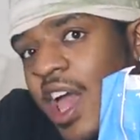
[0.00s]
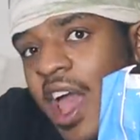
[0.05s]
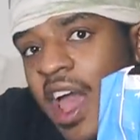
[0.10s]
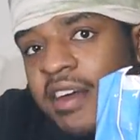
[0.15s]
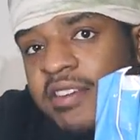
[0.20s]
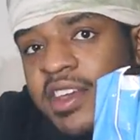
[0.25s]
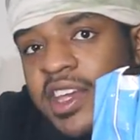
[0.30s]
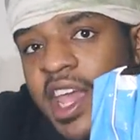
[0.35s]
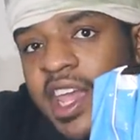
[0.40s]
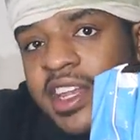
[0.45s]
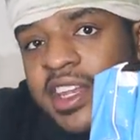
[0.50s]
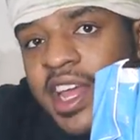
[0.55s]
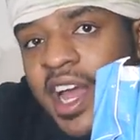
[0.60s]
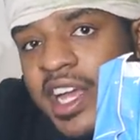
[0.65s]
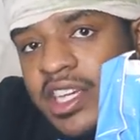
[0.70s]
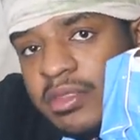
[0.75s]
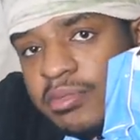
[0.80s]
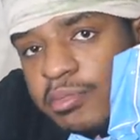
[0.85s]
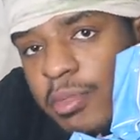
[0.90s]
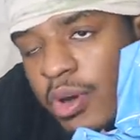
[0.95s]
having a
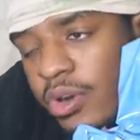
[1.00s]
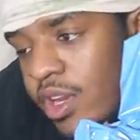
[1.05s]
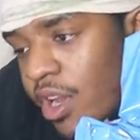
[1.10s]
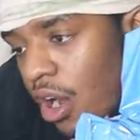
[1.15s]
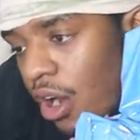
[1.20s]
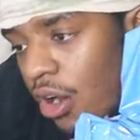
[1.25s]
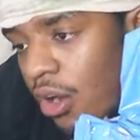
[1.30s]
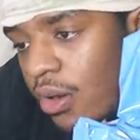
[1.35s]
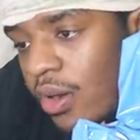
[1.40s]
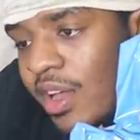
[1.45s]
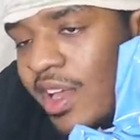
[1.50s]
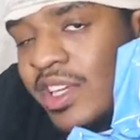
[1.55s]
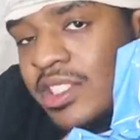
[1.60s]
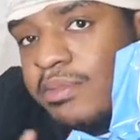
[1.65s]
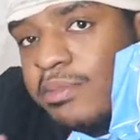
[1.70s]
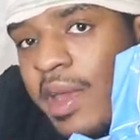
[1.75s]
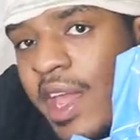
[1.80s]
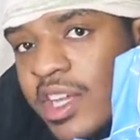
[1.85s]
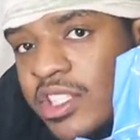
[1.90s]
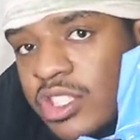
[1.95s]
nice booty hole is
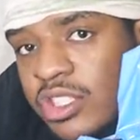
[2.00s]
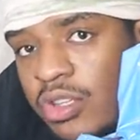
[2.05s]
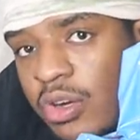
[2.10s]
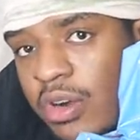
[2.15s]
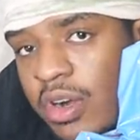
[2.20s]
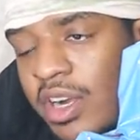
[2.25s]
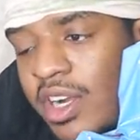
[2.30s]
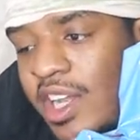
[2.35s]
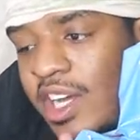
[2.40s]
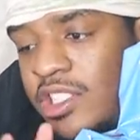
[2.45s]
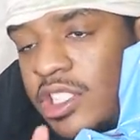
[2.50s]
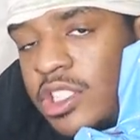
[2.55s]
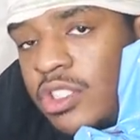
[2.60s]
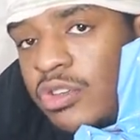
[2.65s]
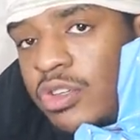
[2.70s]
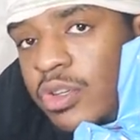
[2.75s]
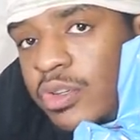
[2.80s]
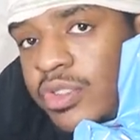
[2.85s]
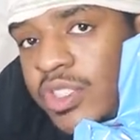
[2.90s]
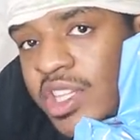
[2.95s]
make sure that you
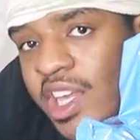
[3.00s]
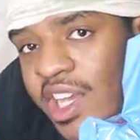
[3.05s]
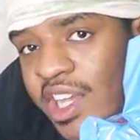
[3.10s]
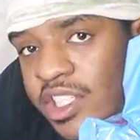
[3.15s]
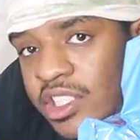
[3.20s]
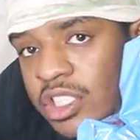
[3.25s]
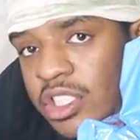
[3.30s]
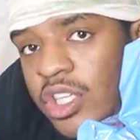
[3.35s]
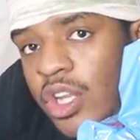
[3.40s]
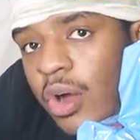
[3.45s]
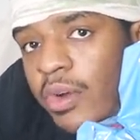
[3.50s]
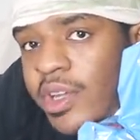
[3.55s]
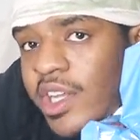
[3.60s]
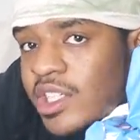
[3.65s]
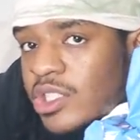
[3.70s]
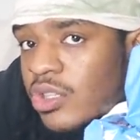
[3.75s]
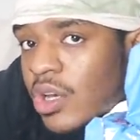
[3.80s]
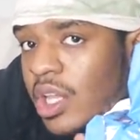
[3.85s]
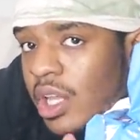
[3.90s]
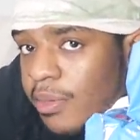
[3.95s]
use these. You don't
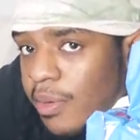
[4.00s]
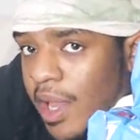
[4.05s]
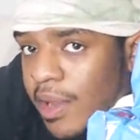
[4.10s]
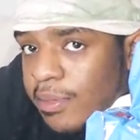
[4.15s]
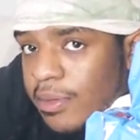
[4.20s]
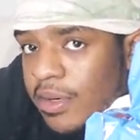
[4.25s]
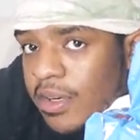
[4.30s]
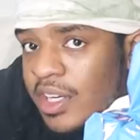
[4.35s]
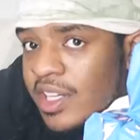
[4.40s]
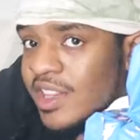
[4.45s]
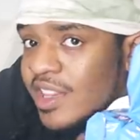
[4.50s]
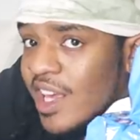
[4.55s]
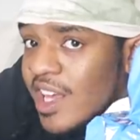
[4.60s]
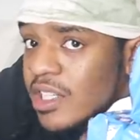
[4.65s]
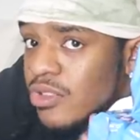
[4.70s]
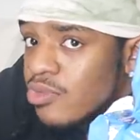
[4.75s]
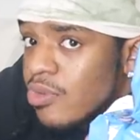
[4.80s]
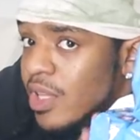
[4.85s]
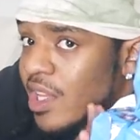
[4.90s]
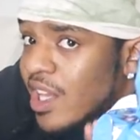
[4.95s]
need toilet paper.
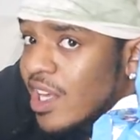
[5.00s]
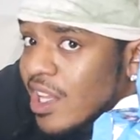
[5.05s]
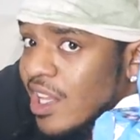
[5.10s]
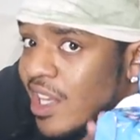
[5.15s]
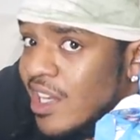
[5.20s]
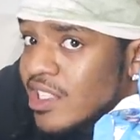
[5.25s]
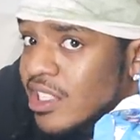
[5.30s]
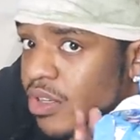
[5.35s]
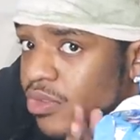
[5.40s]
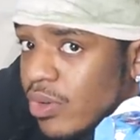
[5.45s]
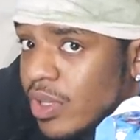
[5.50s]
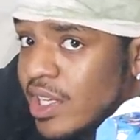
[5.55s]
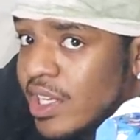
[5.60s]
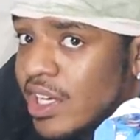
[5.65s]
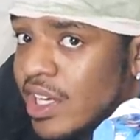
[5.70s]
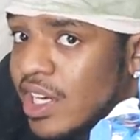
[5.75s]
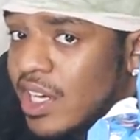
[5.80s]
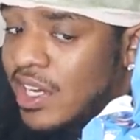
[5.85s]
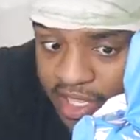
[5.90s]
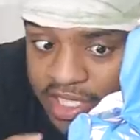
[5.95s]
These really cleans it really
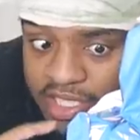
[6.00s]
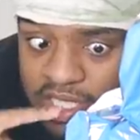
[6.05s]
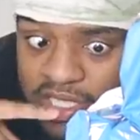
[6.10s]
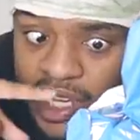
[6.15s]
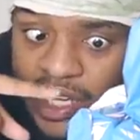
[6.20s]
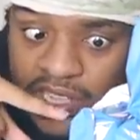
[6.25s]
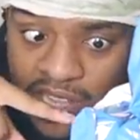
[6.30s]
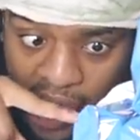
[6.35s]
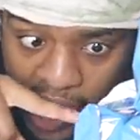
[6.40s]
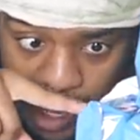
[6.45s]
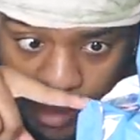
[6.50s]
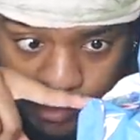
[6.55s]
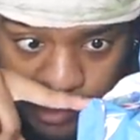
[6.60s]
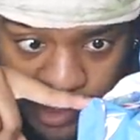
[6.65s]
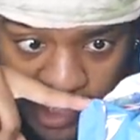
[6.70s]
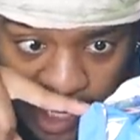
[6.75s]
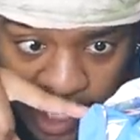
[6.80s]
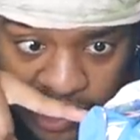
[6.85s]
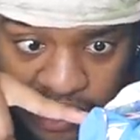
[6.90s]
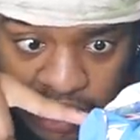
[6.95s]
good. This is like the
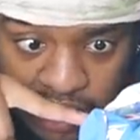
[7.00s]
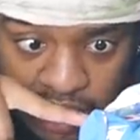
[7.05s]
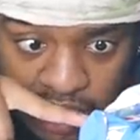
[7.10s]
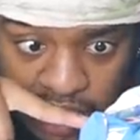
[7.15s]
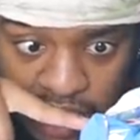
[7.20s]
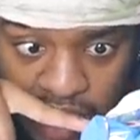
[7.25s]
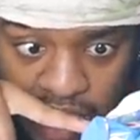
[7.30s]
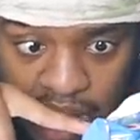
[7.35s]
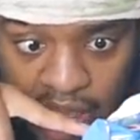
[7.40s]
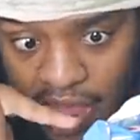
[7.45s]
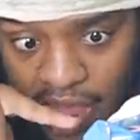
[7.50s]
appetizer